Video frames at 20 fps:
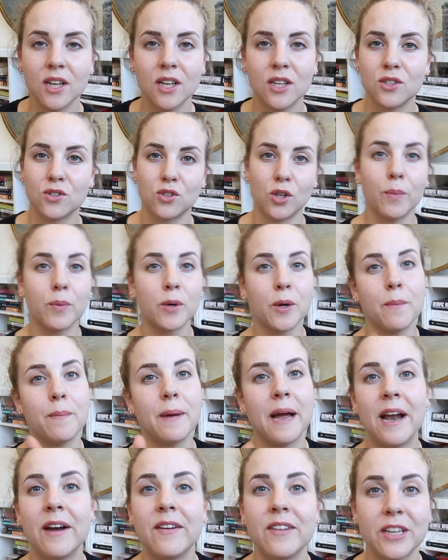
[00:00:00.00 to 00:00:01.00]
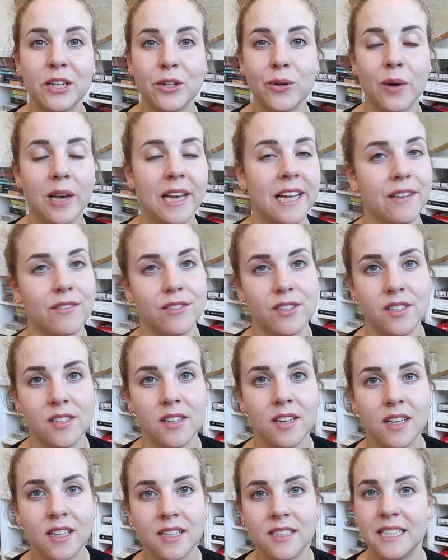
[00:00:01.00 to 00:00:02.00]
Stop comparing your lifts
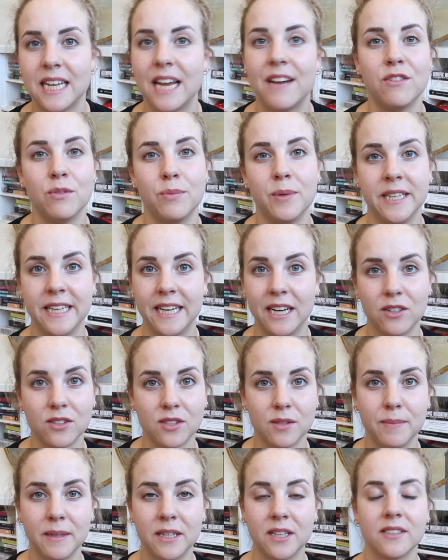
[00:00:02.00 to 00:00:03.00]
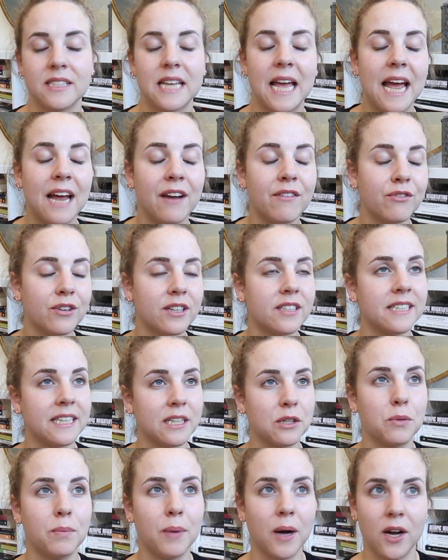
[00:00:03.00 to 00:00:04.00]
to everybody else, because every
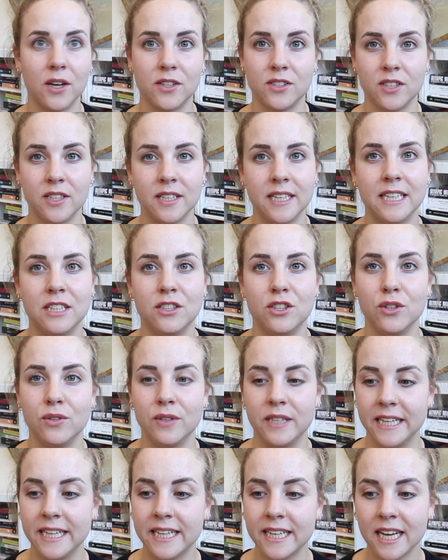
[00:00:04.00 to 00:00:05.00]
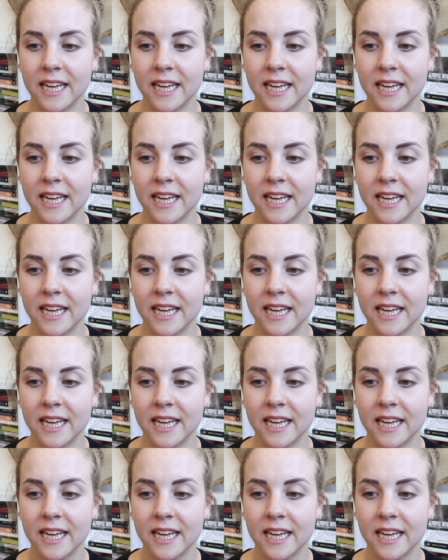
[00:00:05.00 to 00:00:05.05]
single person is unique.